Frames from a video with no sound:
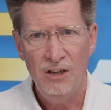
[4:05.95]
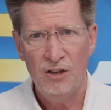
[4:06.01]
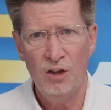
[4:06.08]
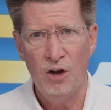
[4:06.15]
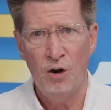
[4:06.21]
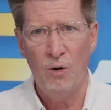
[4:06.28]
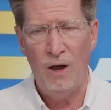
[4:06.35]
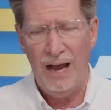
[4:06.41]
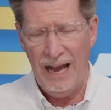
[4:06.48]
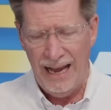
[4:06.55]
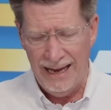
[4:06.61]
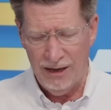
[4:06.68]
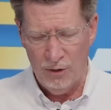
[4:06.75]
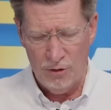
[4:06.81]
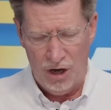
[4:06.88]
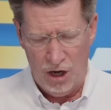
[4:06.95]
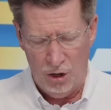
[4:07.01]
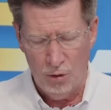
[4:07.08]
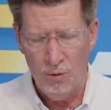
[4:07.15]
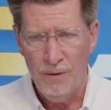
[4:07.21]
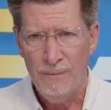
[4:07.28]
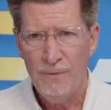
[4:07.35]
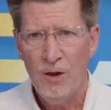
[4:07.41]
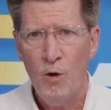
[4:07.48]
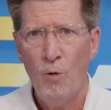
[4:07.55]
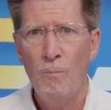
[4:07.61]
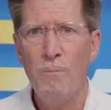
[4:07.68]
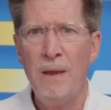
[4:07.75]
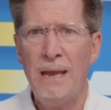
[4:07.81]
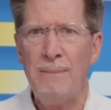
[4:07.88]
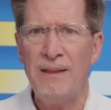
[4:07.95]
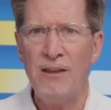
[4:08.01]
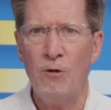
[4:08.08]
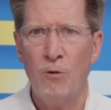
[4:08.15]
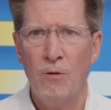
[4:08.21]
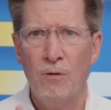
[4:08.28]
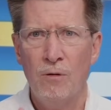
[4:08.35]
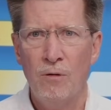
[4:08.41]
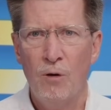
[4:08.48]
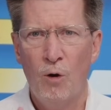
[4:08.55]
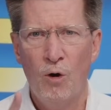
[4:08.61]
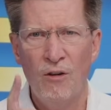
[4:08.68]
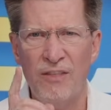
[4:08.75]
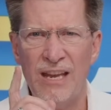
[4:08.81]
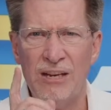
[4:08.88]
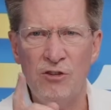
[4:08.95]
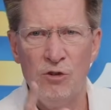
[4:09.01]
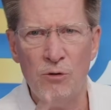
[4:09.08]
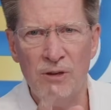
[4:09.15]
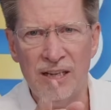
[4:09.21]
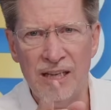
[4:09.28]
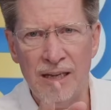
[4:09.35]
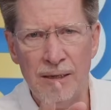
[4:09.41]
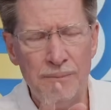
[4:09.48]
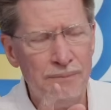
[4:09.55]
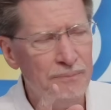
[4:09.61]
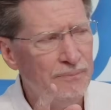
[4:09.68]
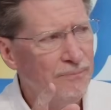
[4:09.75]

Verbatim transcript: You know, I don't know. Maybe they're. Are they doing it,